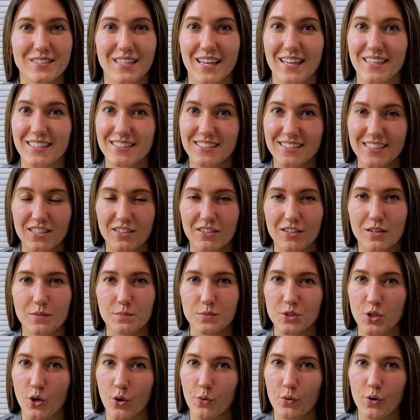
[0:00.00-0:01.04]
A serum,
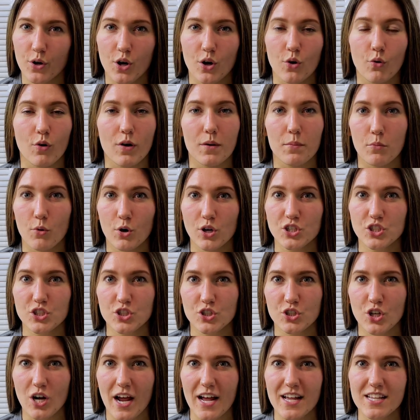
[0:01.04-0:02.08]
toner, or
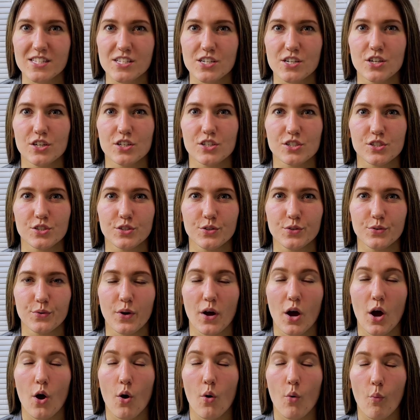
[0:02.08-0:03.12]
moisturizer to,
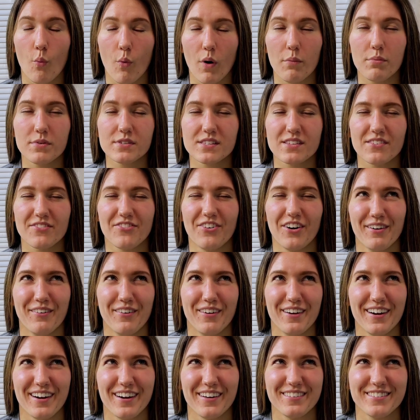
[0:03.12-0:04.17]
what was the
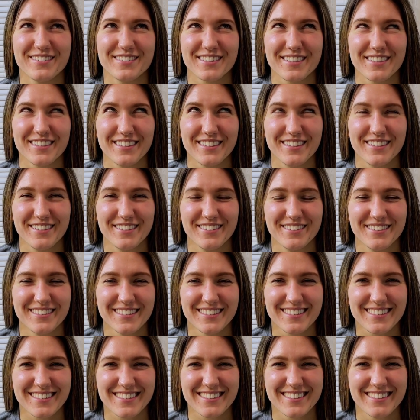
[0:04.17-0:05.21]
word I was going to use?
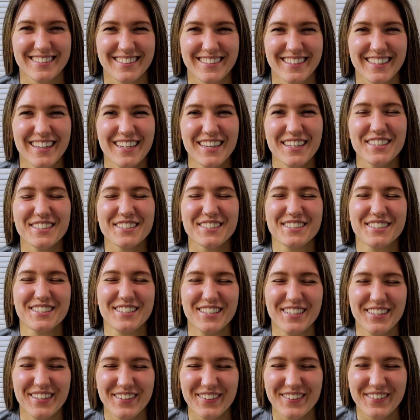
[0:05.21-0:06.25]

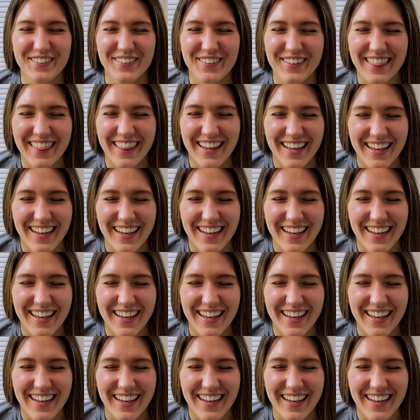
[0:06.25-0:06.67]
Soup.